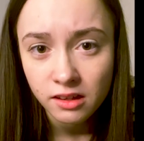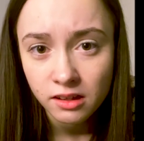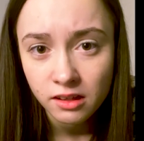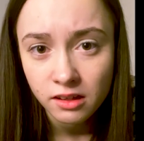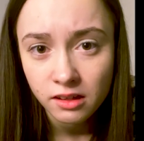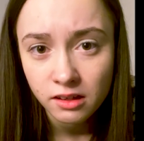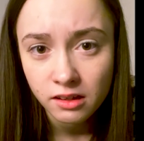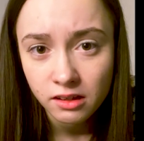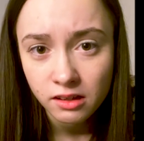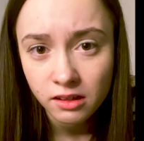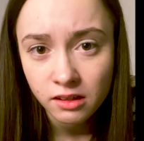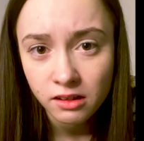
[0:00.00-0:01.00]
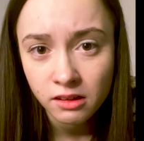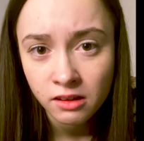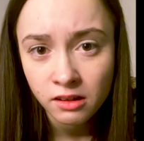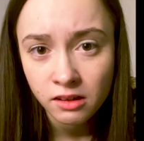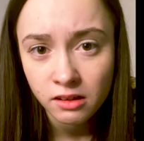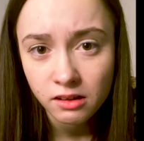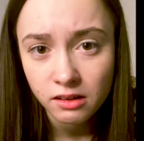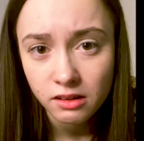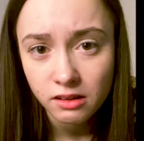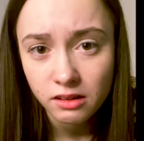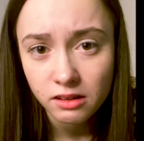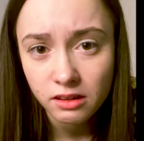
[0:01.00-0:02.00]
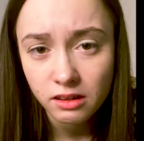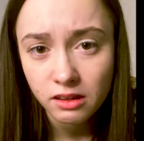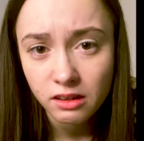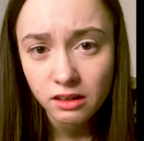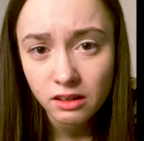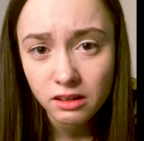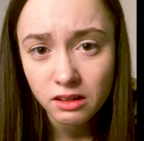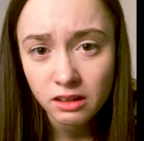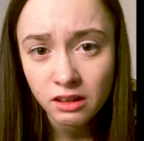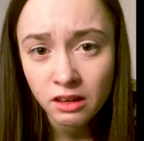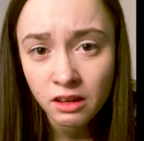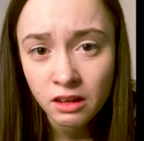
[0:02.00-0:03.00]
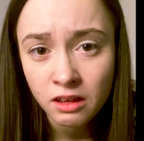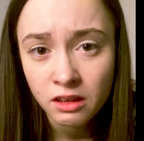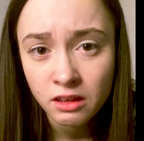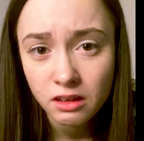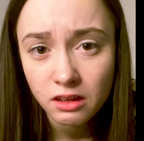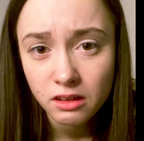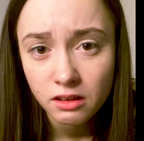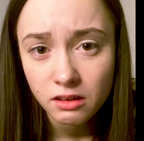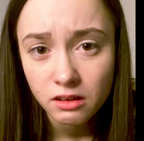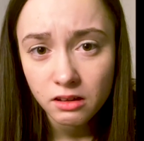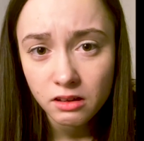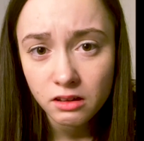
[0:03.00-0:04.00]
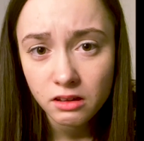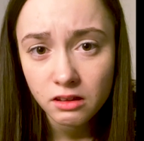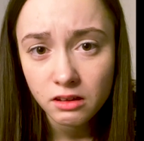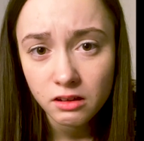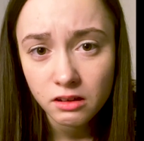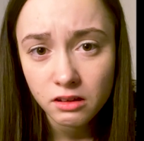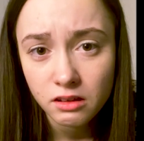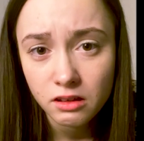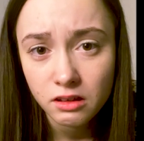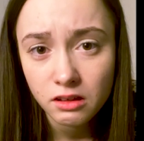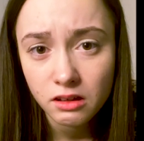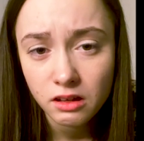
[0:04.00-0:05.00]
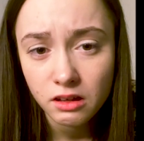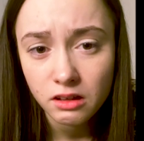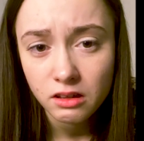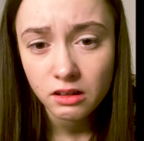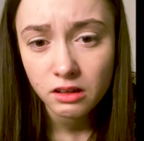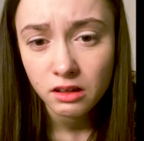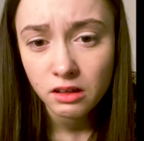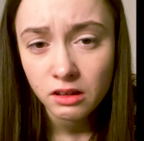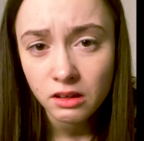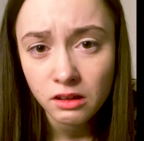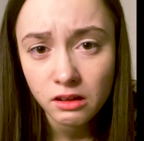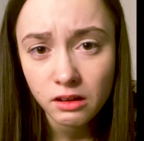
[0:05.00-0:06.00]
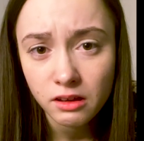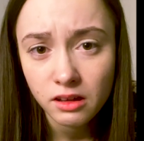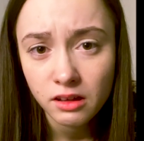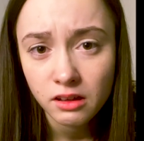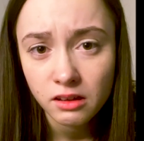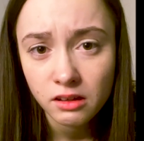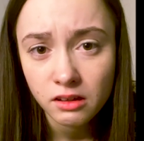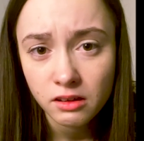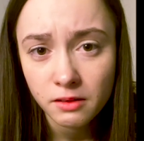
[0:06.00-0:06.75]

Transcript: Nobody speaks.